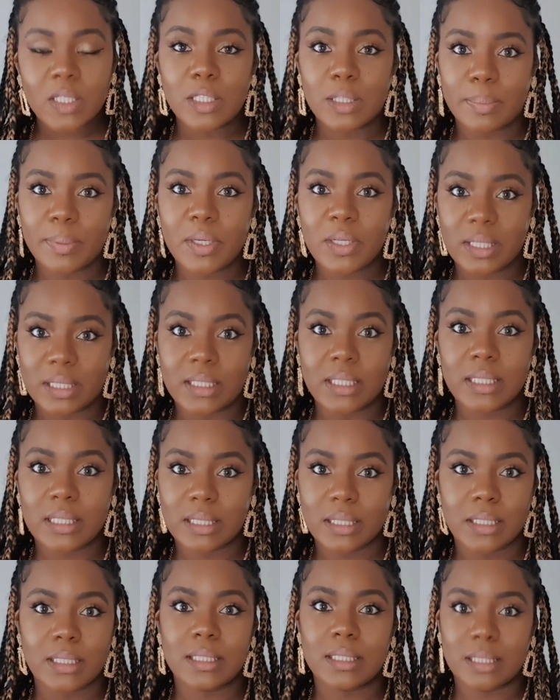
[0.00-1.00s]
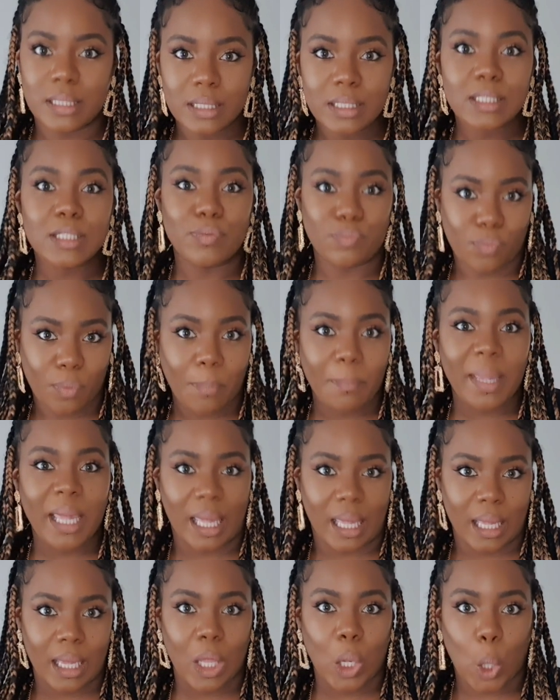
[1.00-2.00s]
to be honest, this is this is for
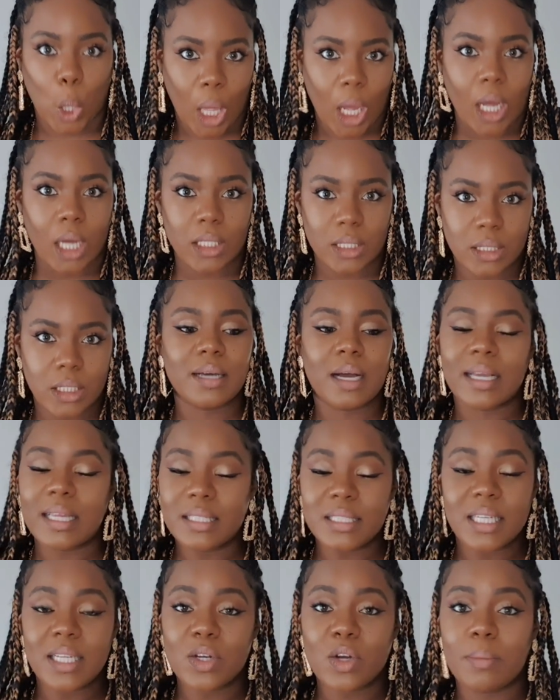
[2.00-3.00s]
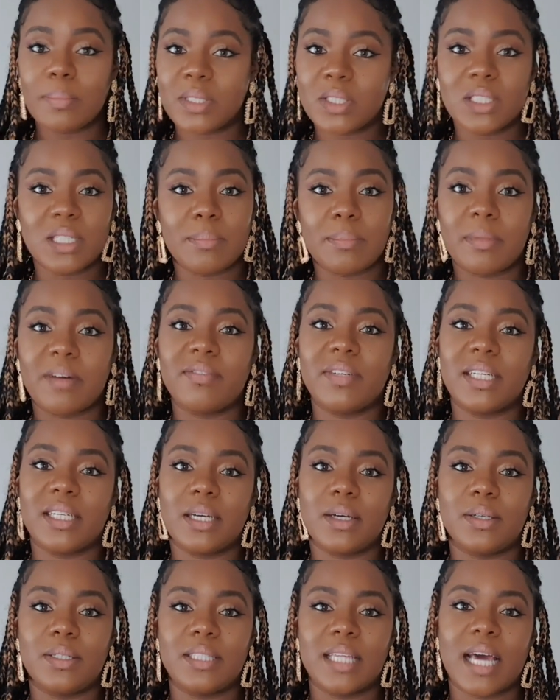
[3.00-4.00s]
me a lot. I can see the comments in some of my
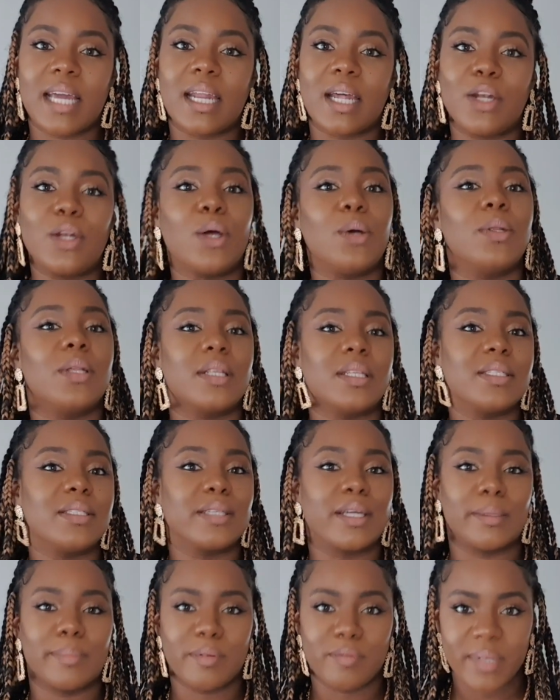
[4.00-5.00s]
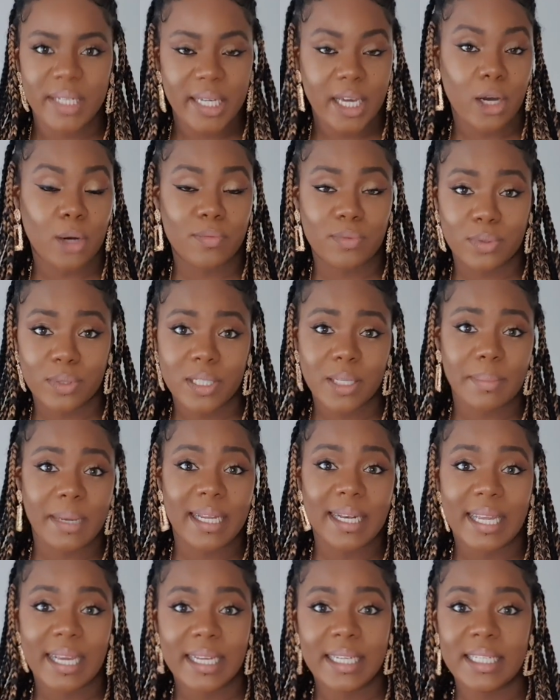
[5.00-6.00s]
videos, and I know that this is going to be really helpful to
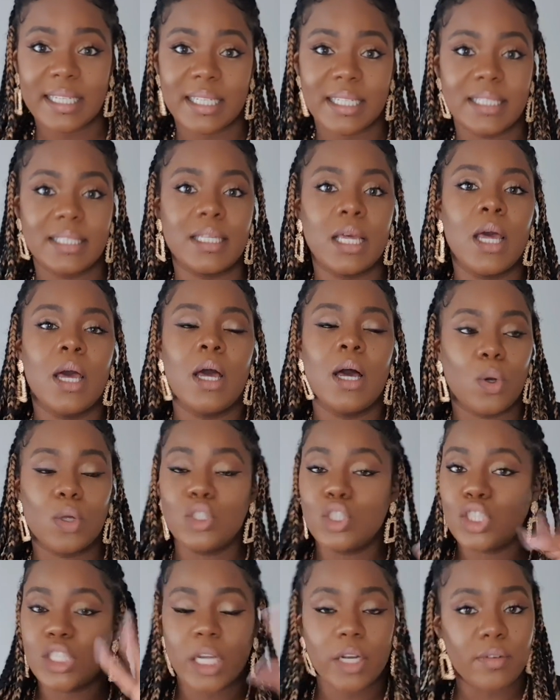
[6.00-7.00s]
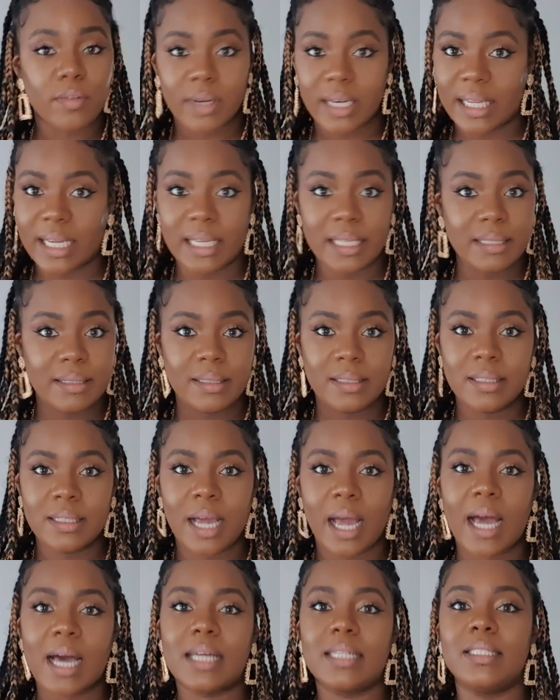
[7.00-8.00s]
my ladies generally,
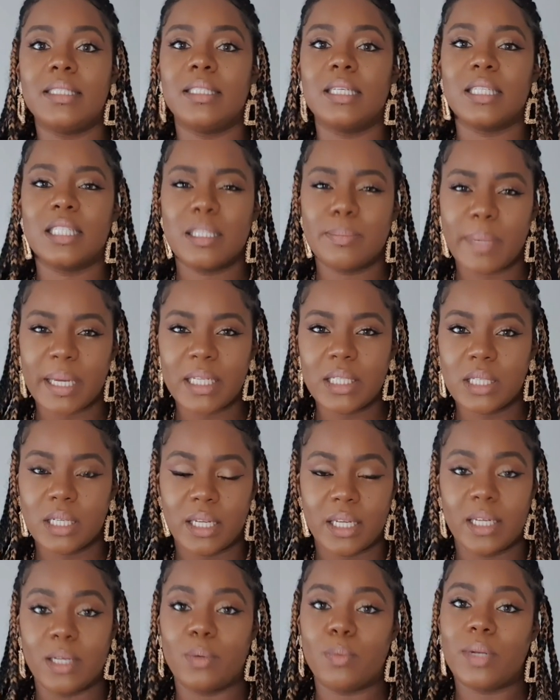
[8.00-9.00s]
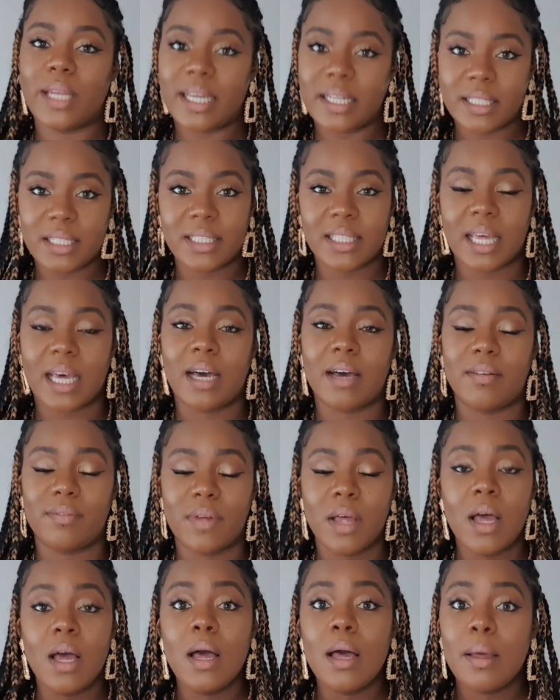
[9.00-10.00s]
and especially ladies that
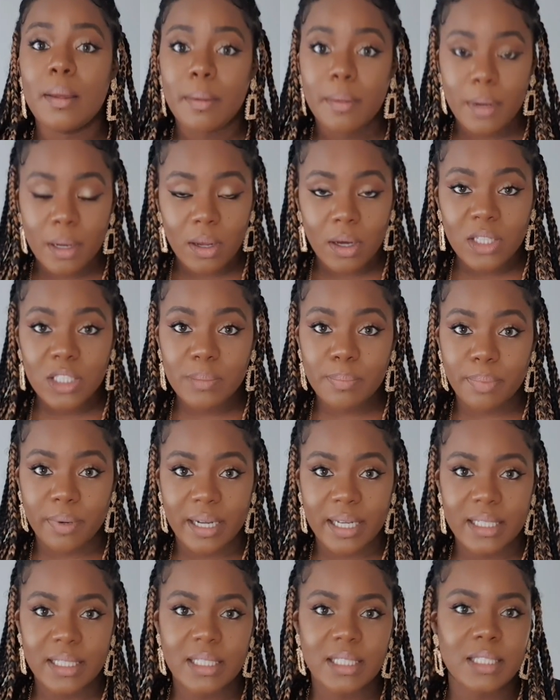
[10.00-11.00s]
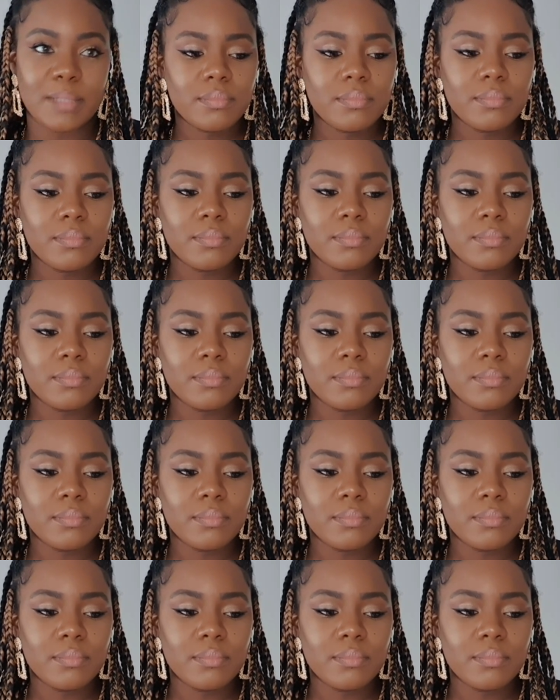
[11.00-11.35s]
have larger breasts.